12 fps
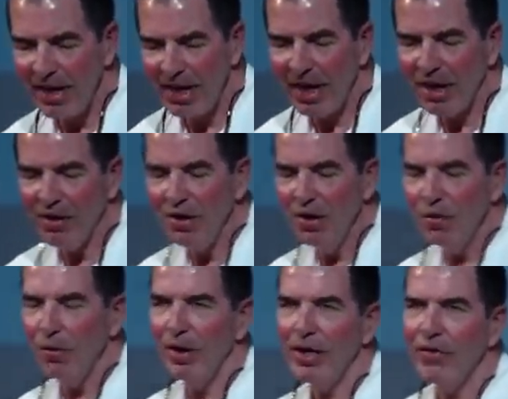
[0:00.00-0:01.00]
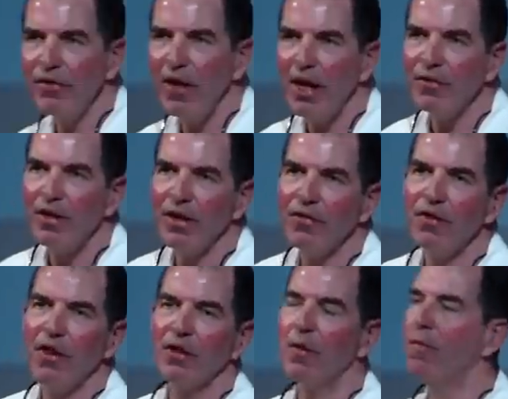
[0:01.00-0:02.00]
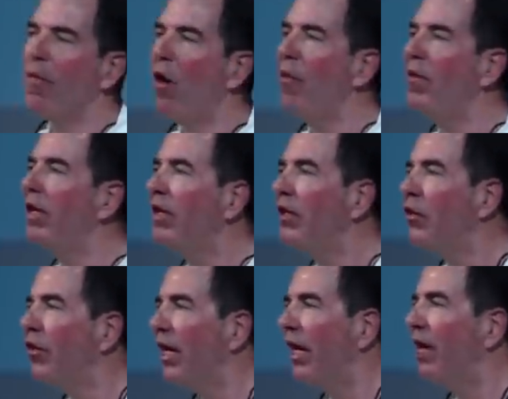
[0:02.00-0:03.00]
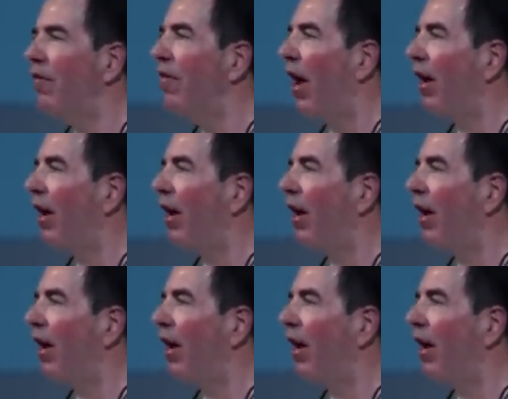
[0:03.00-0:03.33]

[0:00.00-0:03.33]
And what he says is that the moment you give